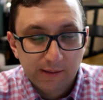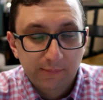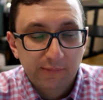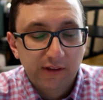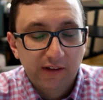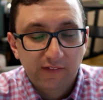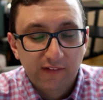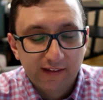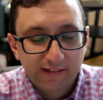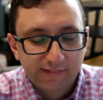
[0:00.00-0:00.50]

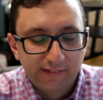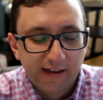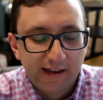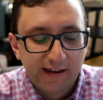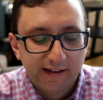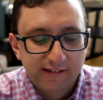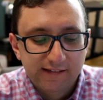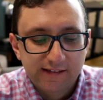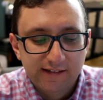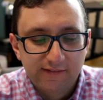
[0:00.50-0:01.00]
something
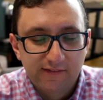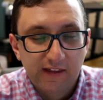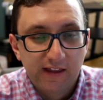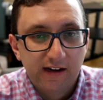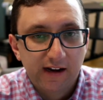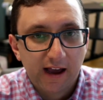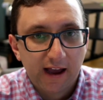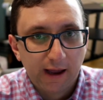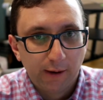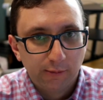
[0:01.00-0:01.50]
like that,
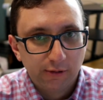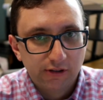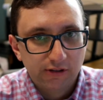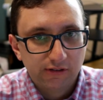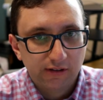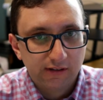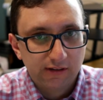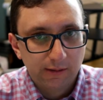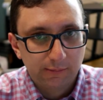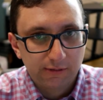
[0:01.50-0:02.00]
then I
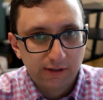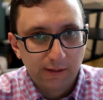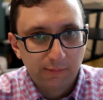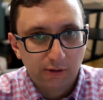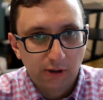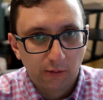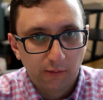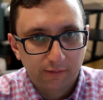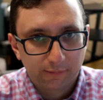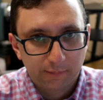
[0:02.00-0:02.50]
would just let them
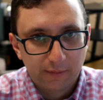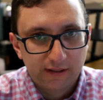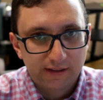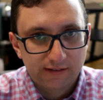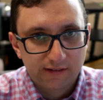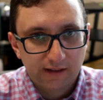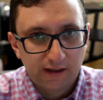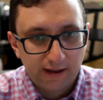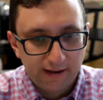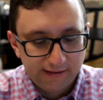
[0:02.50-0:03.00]
keep
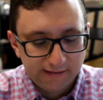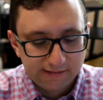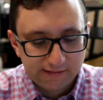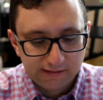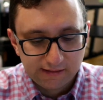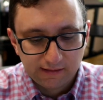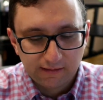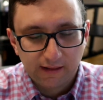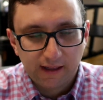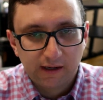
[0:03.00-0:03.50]
going, because
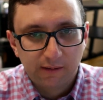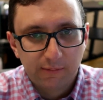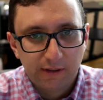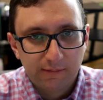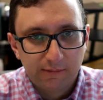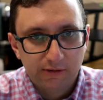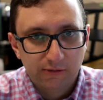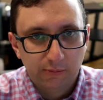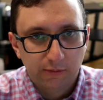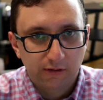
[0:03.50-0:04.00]
I see a
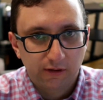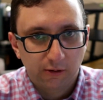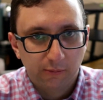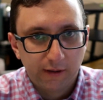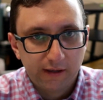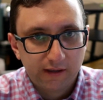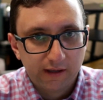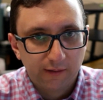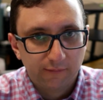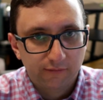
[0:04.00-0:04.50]
lot of babies
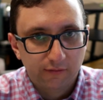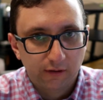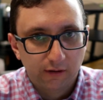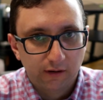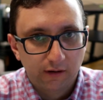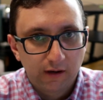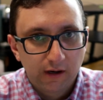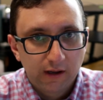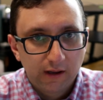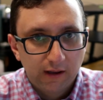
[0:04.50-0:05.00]
where they'll wake
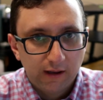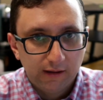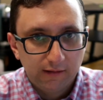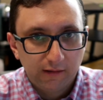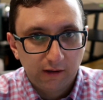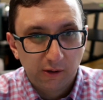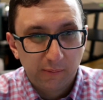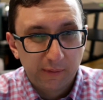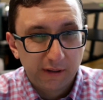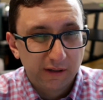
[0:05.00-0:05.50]
up for
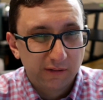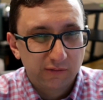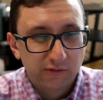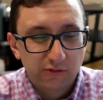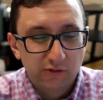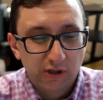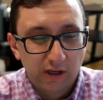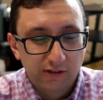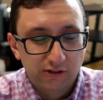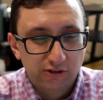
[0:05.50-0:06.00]
a little
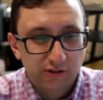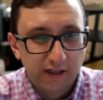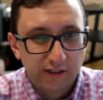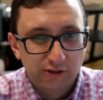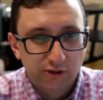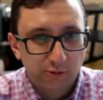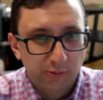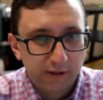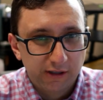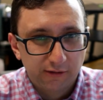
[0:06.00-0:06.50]
bit of a
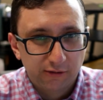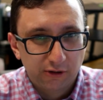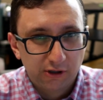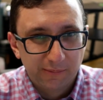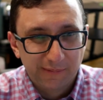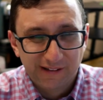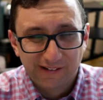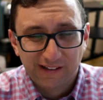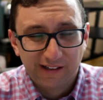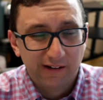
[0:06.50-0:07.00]
stretch 20
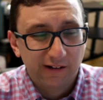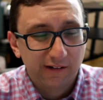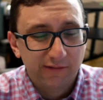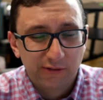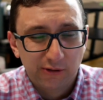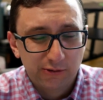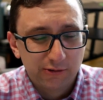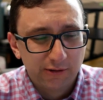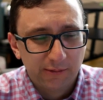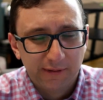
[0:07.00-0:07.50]
or 30 minutes later.